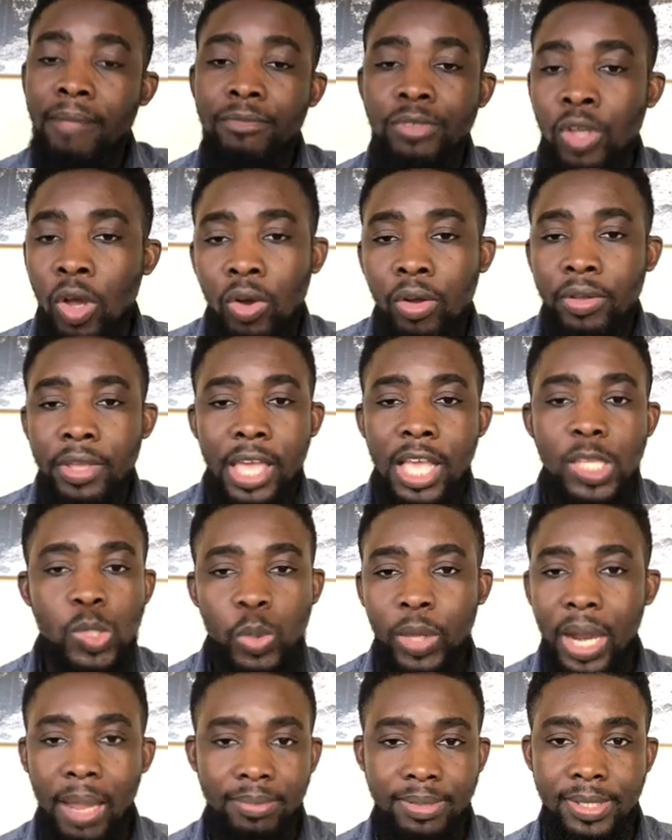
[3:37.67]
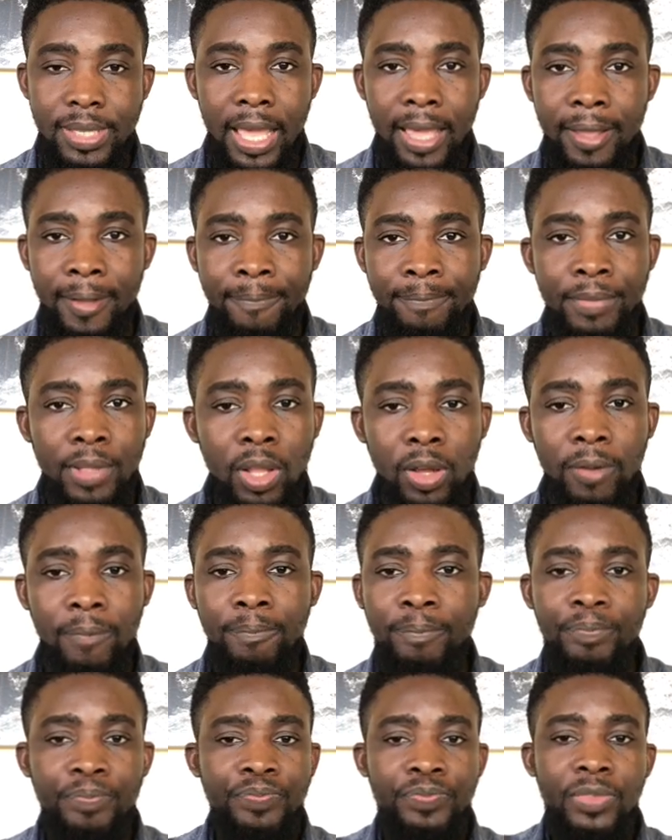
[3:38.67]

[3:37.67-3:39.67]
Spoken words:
So here's what I'm saying. Look,